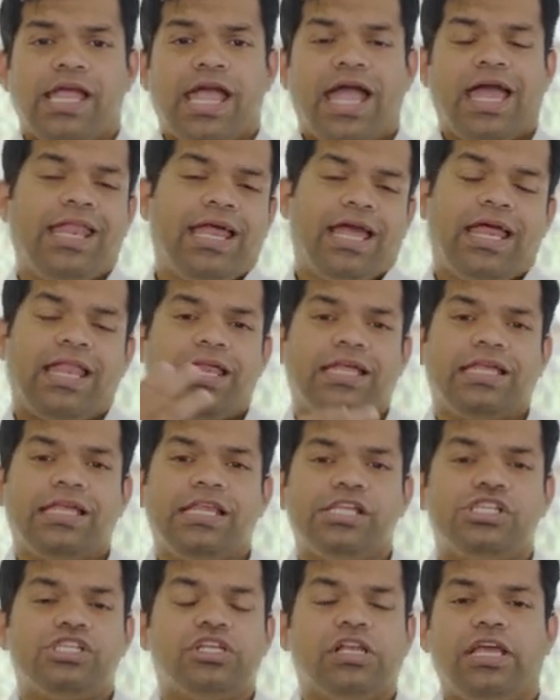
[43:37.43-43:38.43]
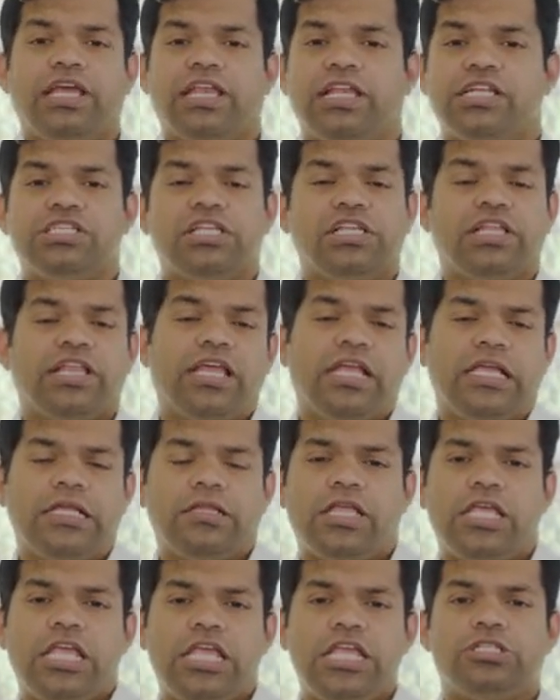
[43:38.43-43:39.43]
And then initially, initially they,
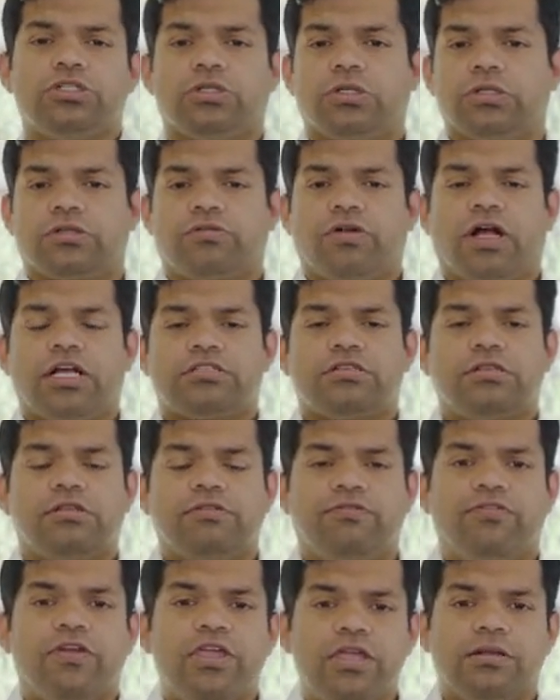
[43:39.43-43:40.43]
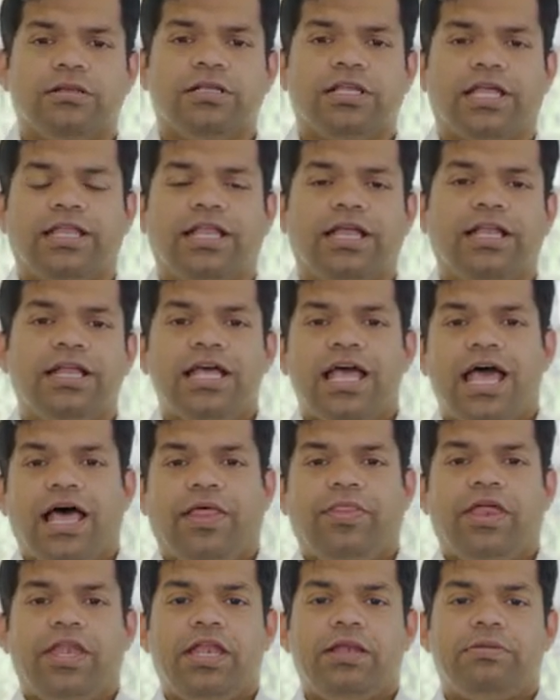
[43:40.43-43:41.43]
they eat all the grass of the field, and then
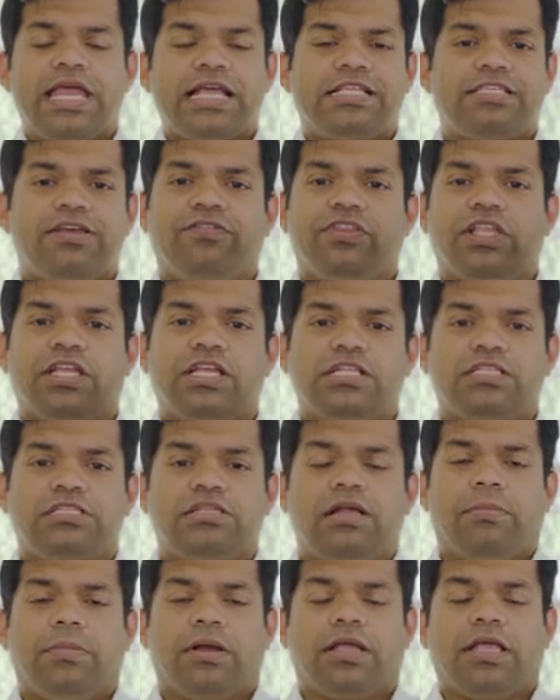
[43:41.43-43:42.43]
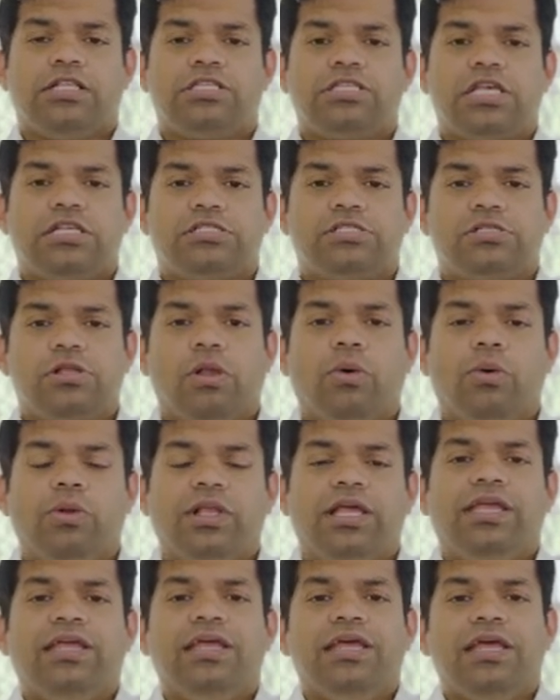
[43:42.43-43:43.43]
and then it takes everything in the stomach, and then
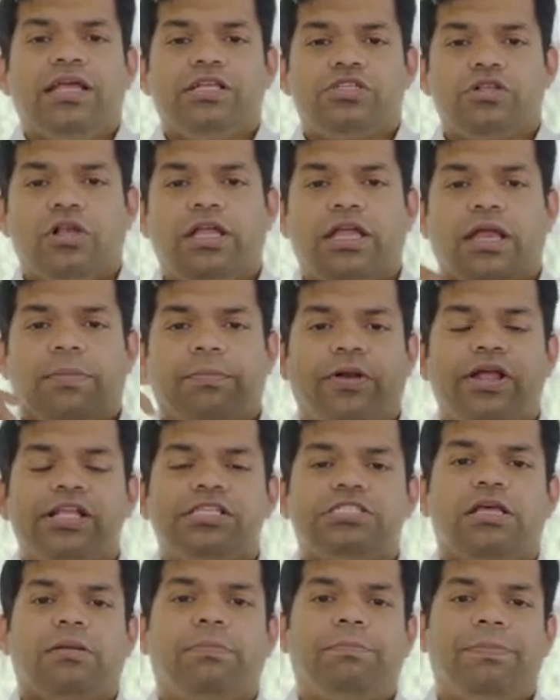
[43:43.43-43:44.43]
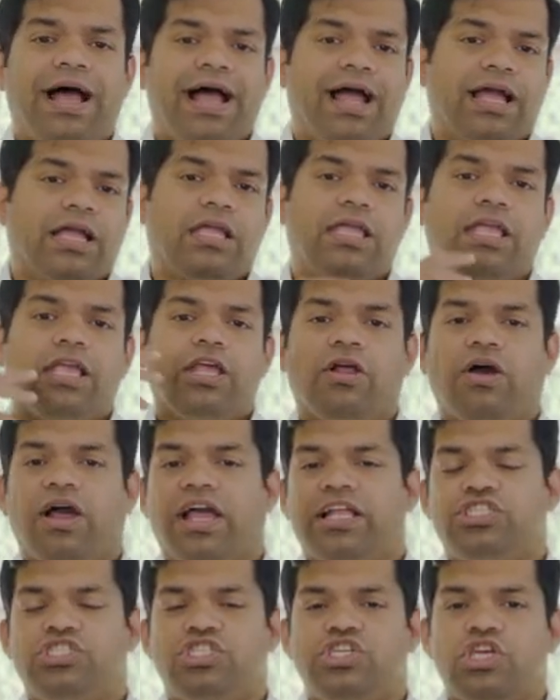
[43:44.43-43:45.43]
slowly, slowly it brings it back. You know,
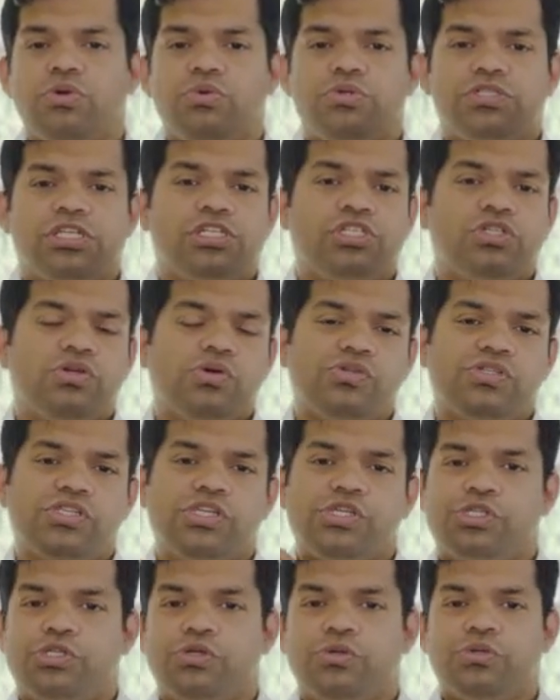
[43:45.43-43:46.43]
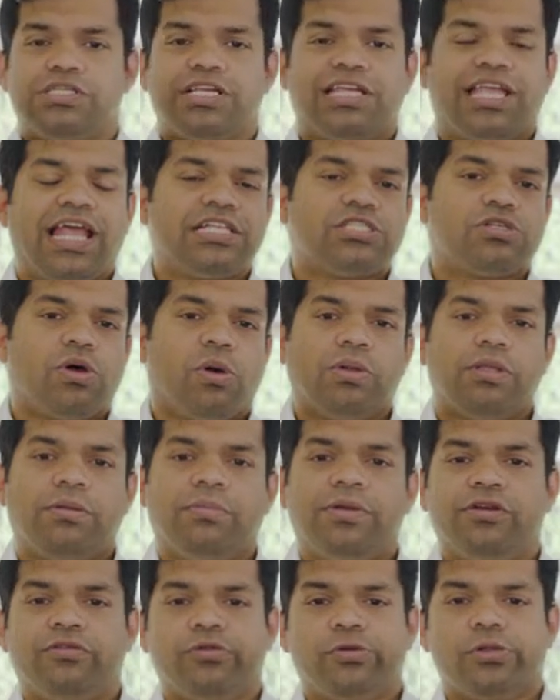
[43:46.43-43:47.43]
it chews, it chews, it chews, it gets all the
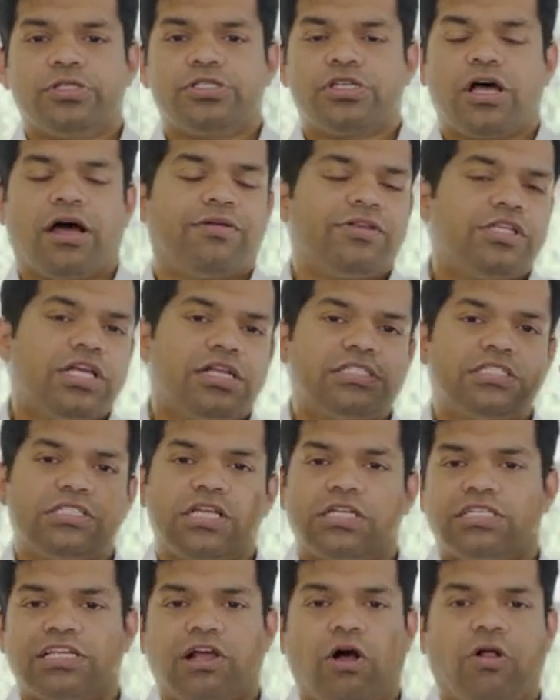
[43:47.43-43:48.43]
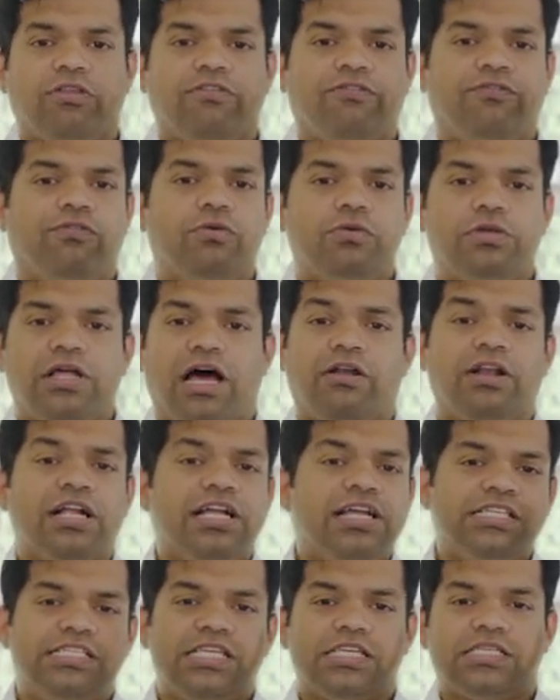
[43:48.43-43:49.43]
minerals out, it gets all the food out.
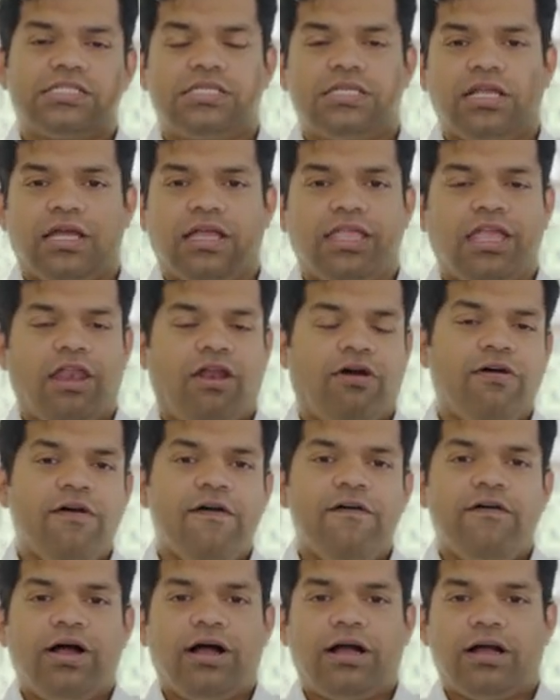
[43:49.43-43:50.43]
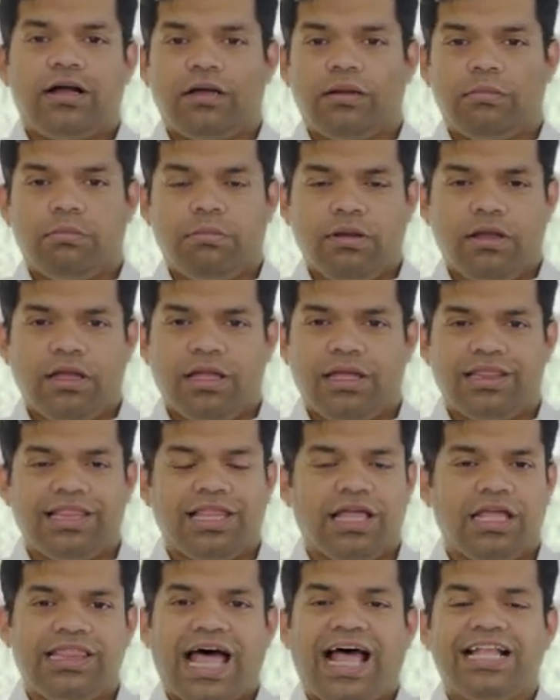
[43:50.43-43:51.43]
Just you know, um,
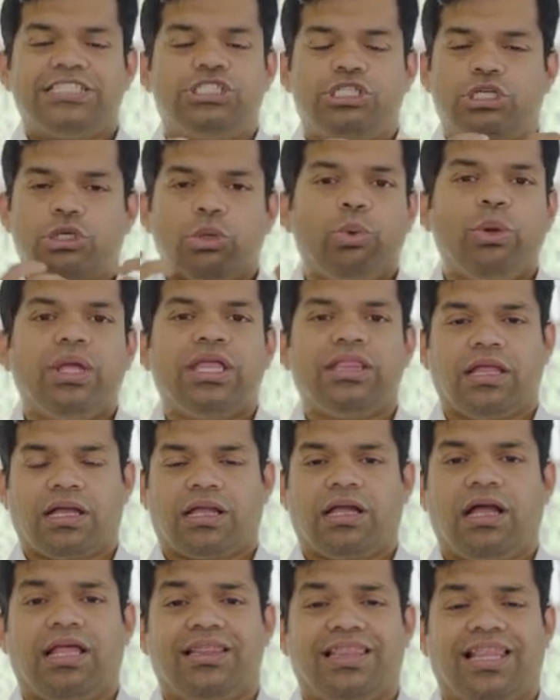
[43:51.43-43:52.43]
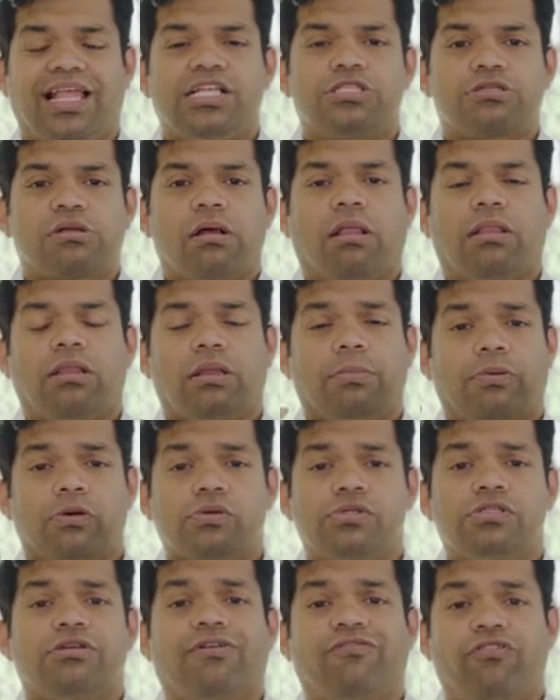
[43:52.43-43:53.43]
that chewing the cud, it's called the
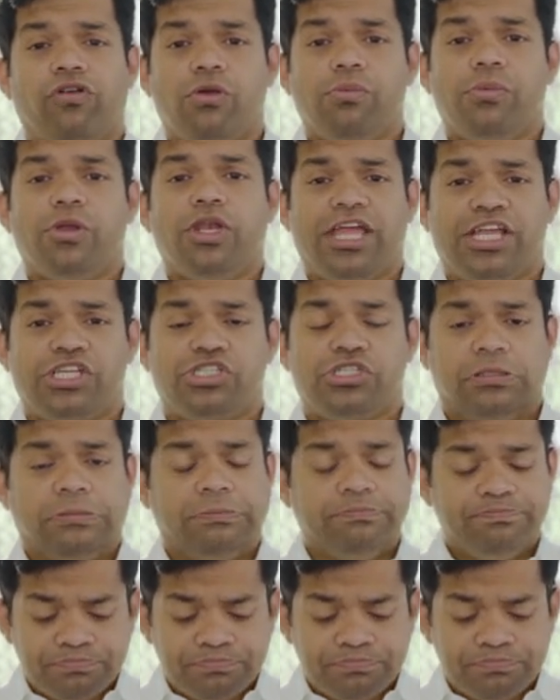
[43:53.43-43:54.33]
process of rumination.